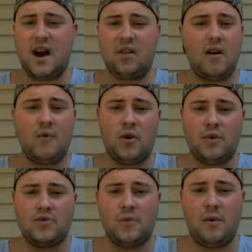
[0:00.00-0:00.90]
I love
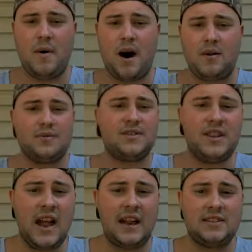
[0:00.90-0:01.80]
100 ml bottles.
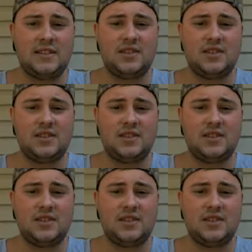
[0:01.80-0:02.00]
Thanks,